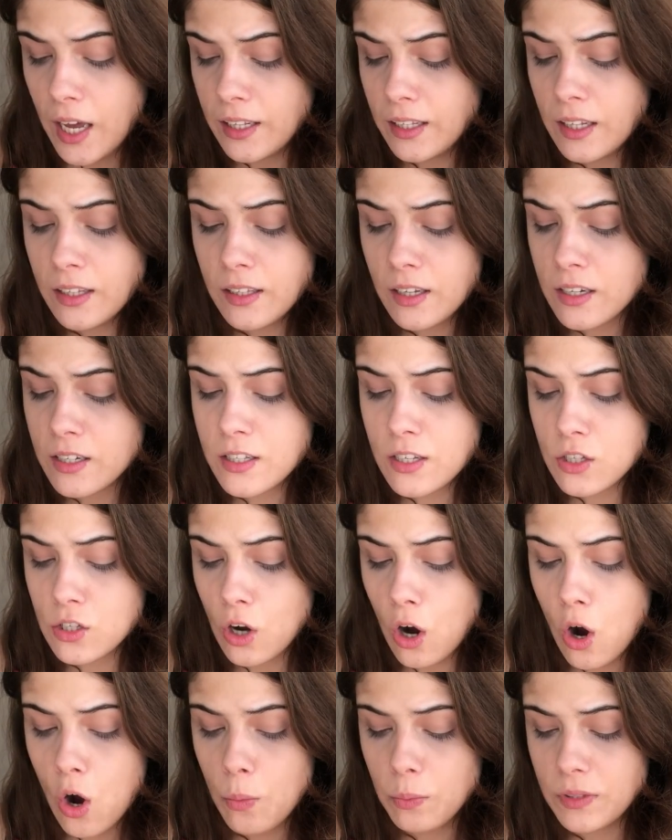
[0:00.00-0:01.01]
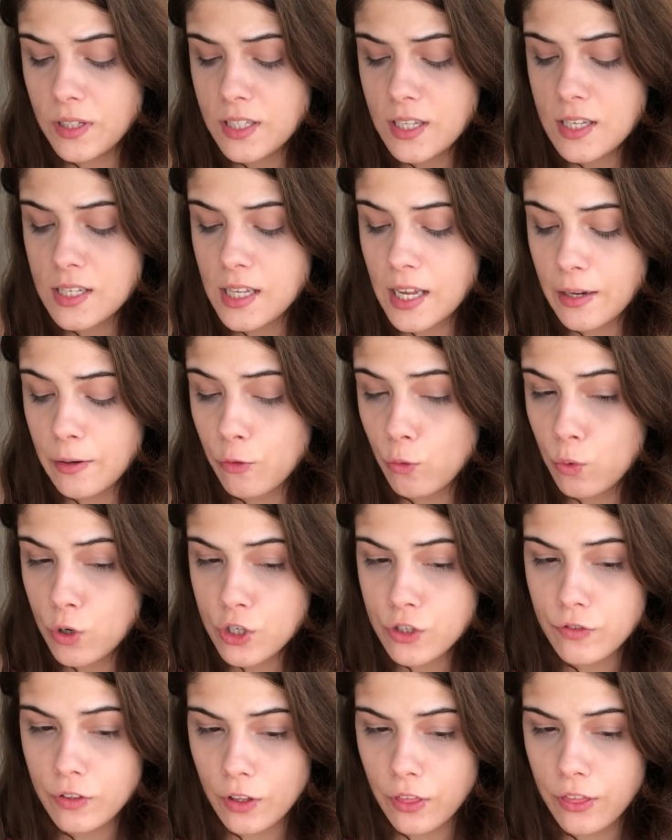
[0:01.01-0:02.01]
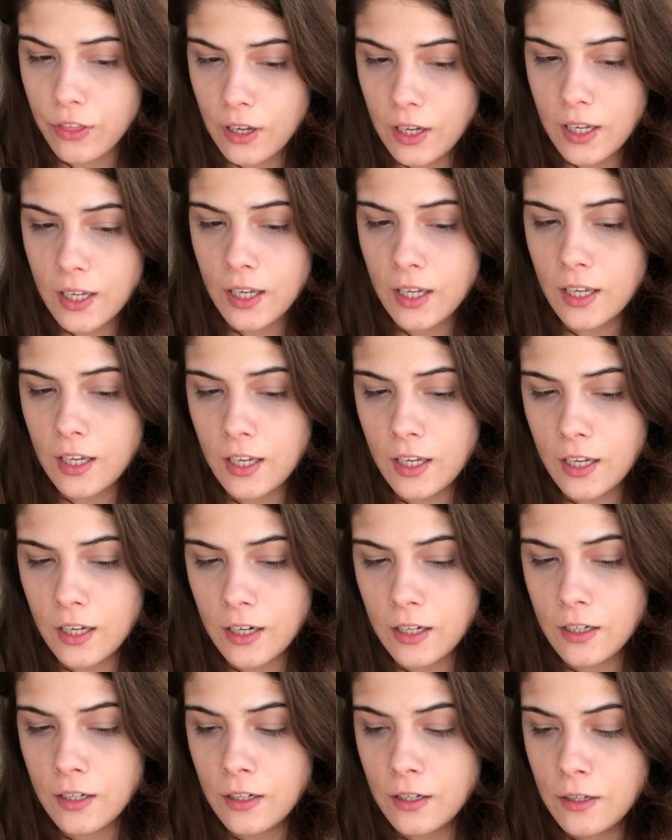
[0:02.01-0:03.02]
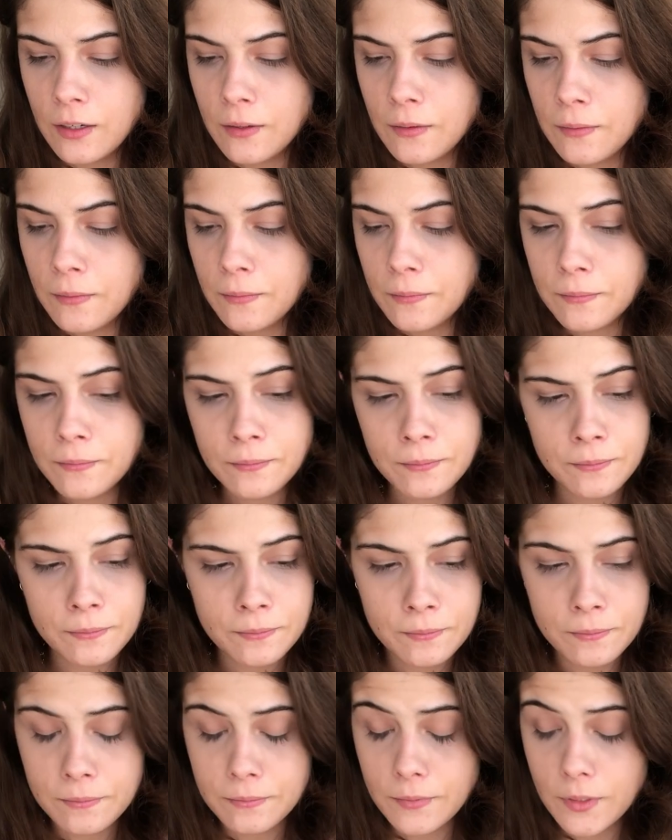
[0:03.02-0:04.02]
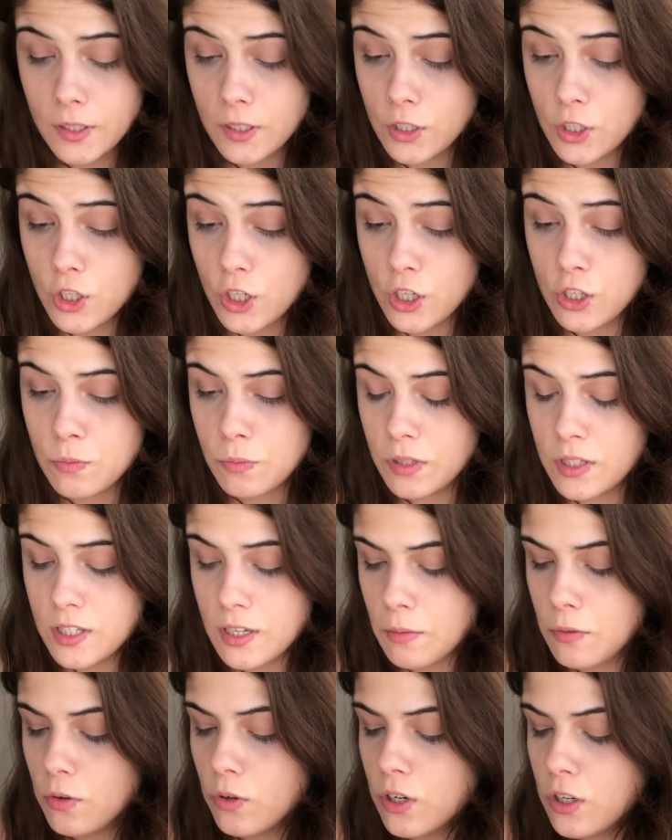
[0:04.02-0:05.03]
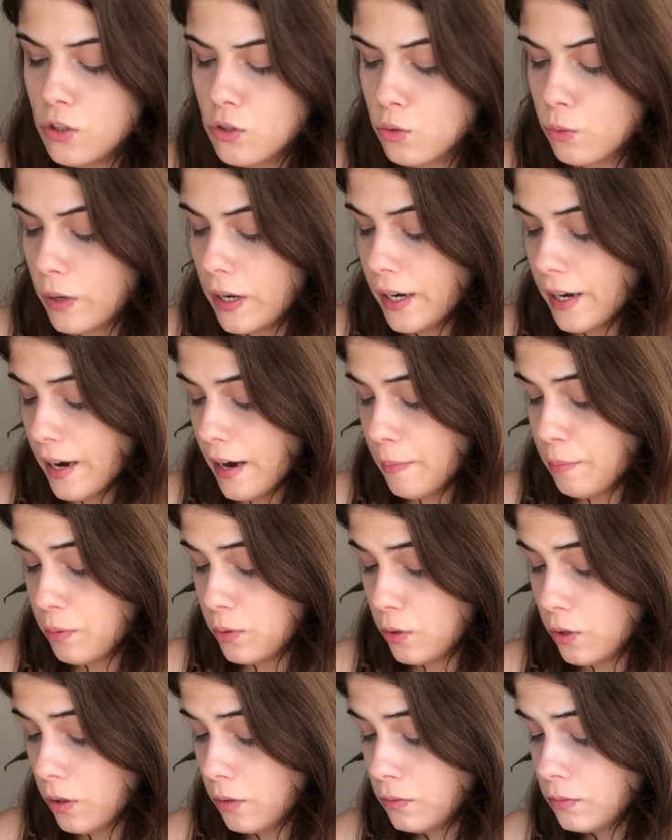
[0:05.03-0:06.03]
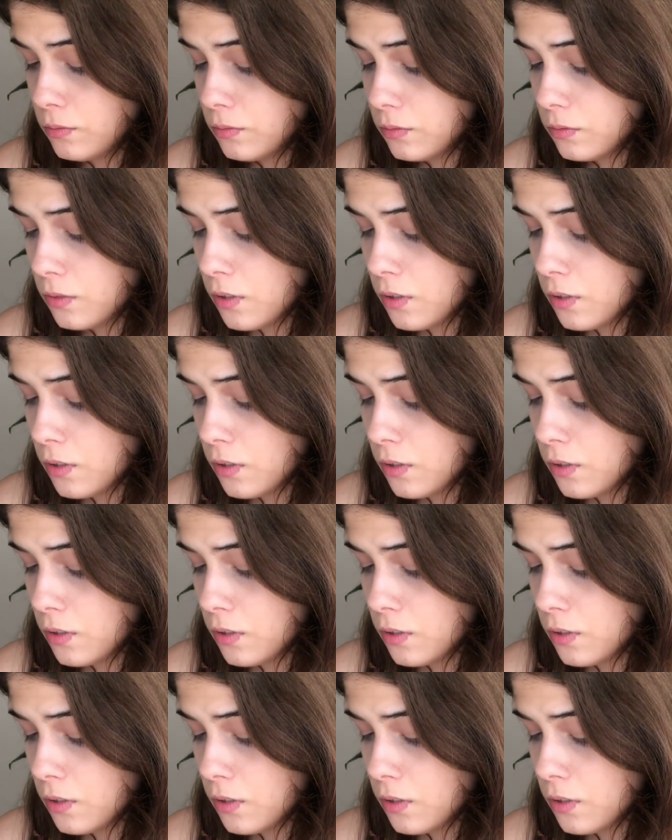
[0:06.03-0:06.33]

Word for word: And then there's this hope. This is like wishful thinking here. Yeah, judgment. So you need to wake up, you know.